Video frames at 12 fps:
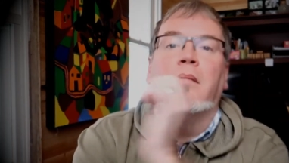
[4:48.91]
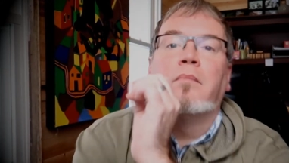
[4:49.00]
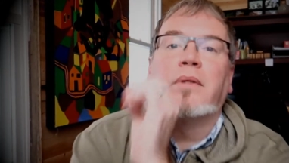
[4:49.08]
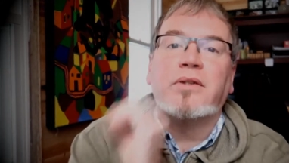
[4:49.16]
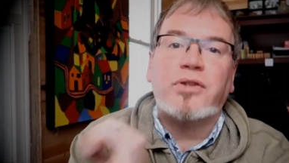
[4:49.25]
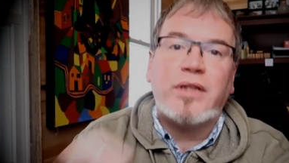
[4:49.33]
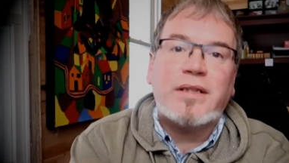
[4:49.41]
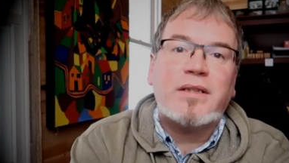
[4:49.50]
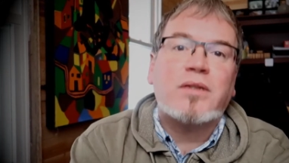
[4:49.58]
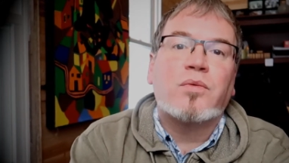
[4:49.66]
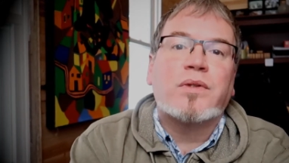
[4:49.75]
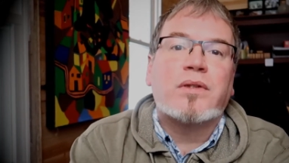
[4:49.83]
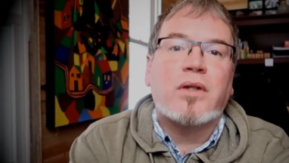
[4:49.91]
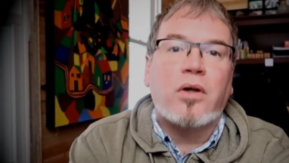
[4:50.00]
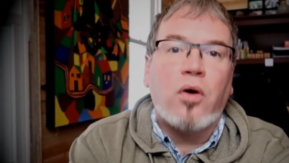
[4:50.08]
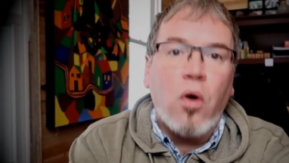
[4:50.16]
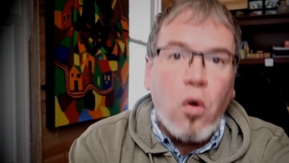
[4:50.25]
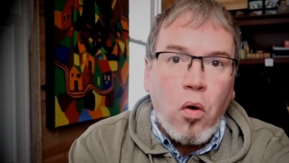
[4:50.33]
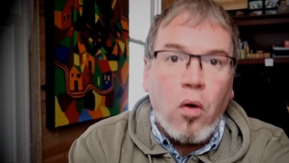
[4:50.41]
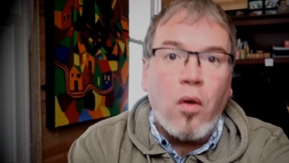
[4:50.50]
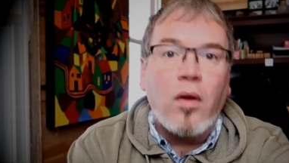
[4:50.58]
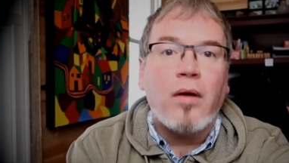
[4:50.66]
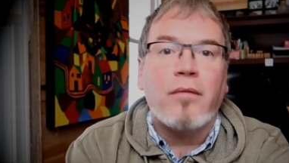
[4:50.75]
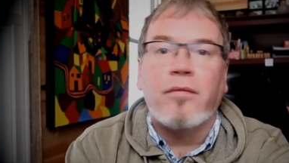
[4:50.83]
but Jesus was the
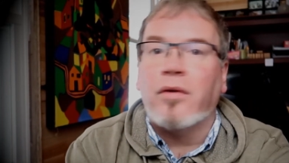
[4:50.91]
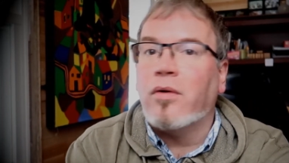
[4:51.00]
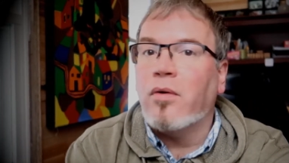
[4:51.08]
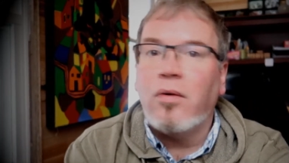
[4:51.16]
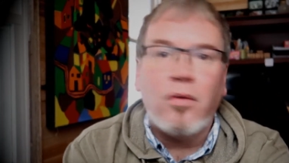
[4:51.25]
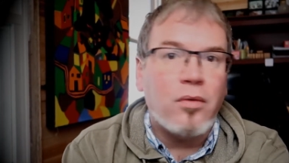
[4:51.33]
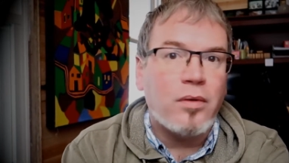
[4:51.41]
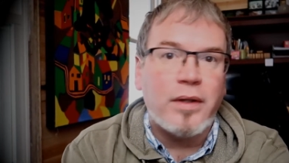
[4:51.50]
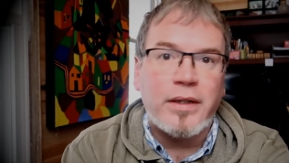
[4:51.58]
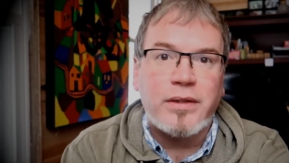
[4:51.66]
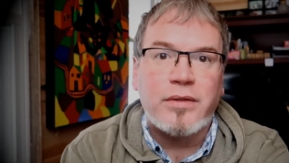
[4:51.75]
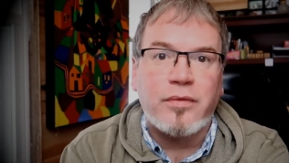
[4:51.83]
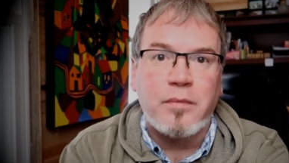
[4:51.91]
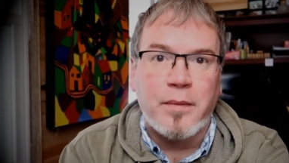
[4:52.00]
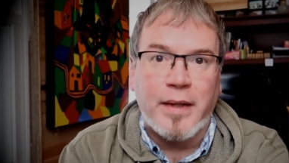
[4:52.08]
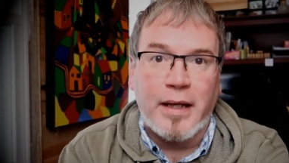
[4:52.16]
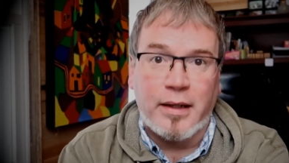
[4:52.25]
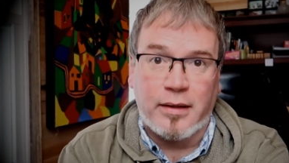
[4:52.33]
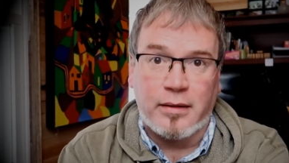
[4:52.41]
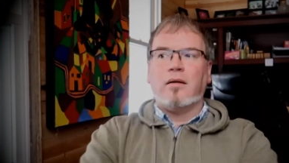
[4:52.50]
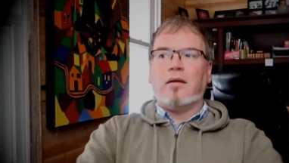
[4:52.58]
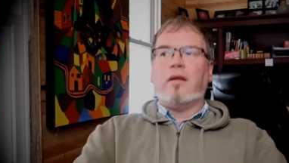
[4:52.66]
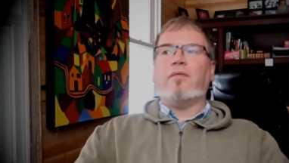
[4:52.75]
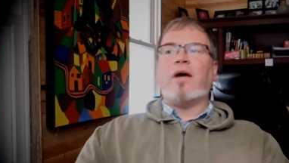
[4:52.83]
goal of the whole list from the beginning.
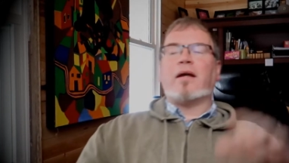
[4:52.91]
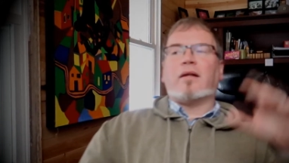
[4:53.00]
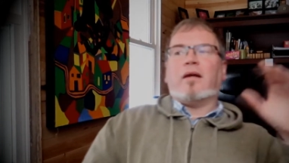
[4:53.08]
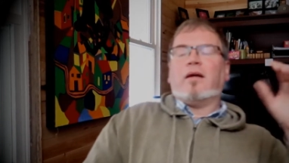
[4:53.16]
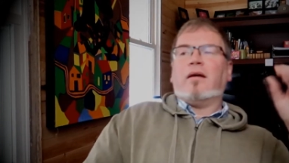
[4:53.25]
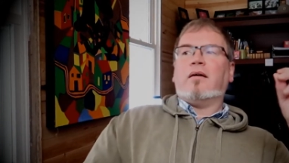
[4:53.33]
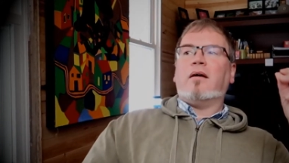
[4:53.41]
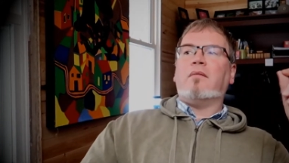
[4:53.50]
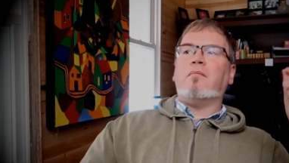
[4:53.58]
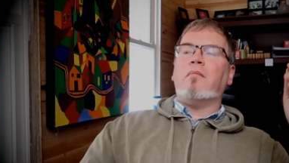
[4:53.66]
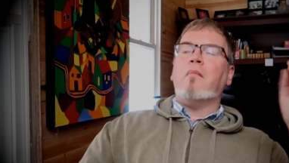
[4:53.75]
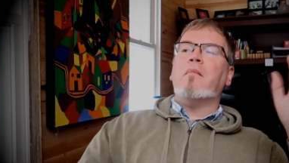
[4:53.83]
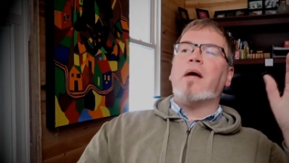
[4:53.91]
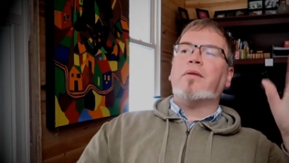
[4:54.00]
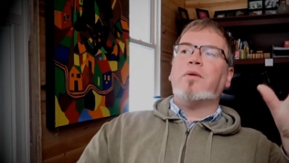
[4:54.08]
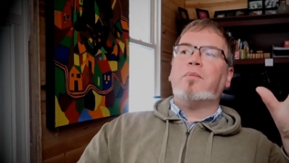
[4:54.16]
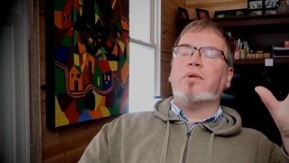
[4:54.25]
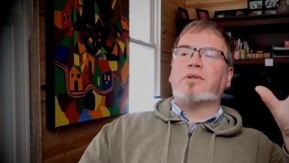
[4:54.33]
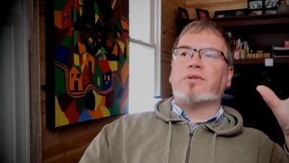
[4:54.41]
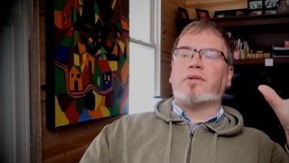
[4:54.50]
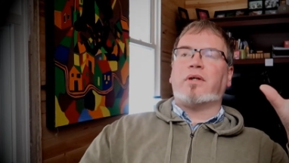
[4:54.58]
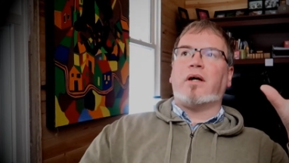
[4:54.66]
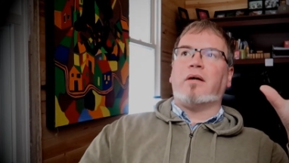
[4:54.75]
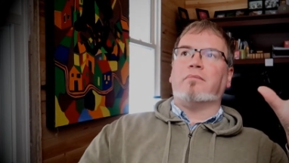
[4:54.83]
In fact, Matthew puts
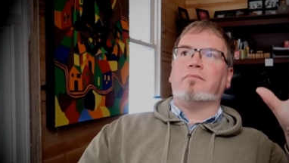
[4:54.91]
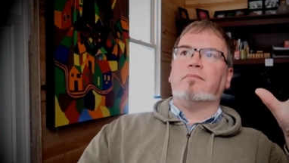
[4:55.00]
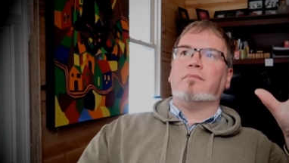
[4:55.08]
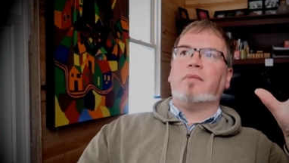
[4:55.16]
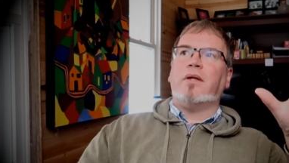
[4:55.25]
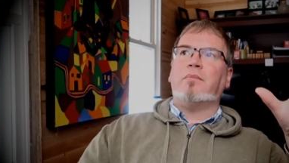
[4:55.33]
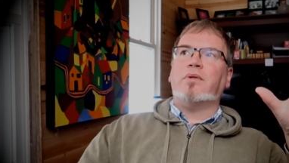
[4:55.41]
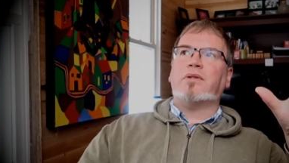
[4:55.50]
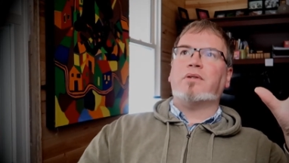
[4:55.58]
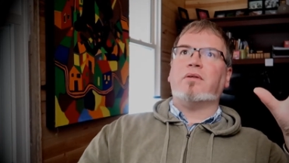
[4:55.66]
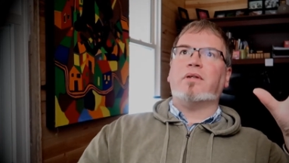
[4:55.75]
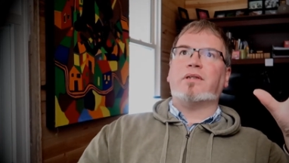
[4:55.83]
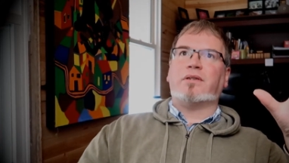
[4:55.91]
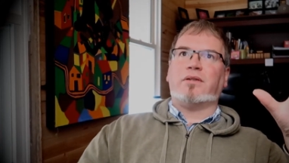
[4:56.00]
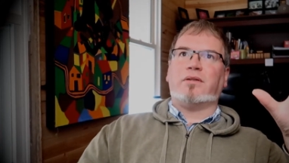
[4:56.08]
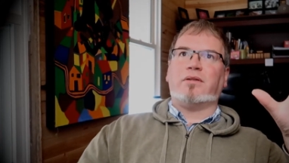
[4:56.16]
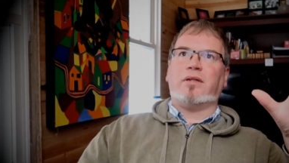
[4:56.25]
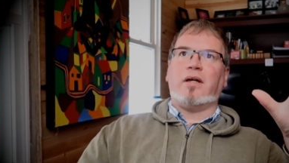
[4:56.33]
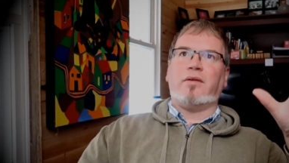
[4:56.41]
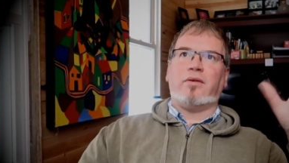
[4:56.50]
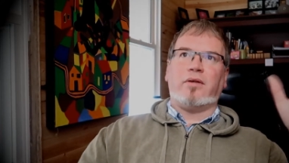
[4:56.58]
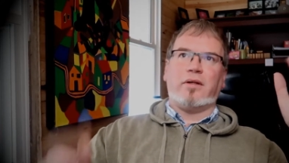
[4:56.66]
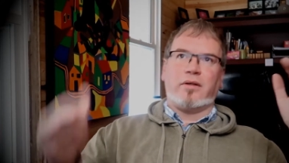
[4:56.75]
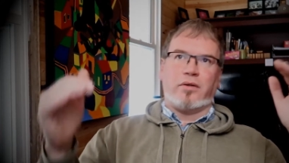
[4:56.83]
the list
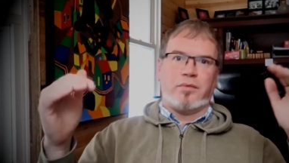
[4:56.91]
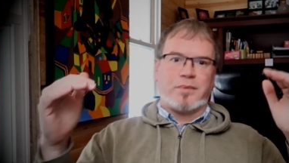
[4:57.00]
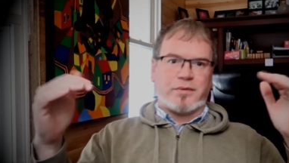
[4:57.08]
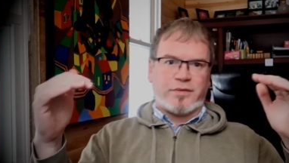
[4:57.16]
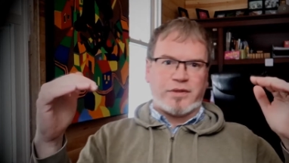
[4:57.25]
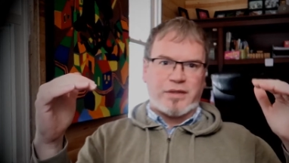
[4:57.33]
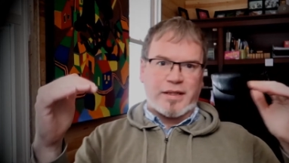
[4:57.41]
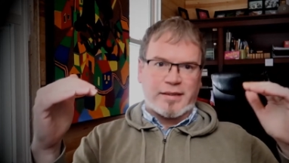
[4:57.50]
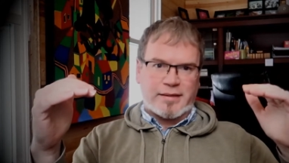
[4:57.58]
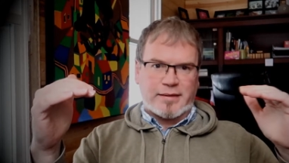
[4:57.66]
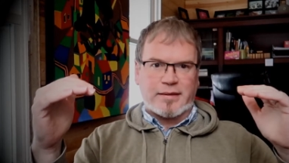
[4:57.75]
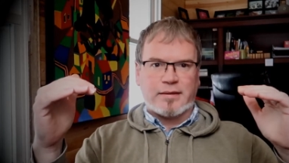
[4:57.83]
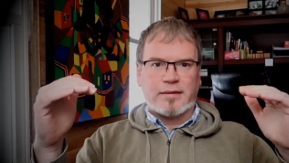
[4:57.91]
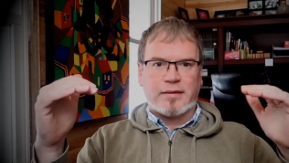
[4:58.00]
together in groups of 6.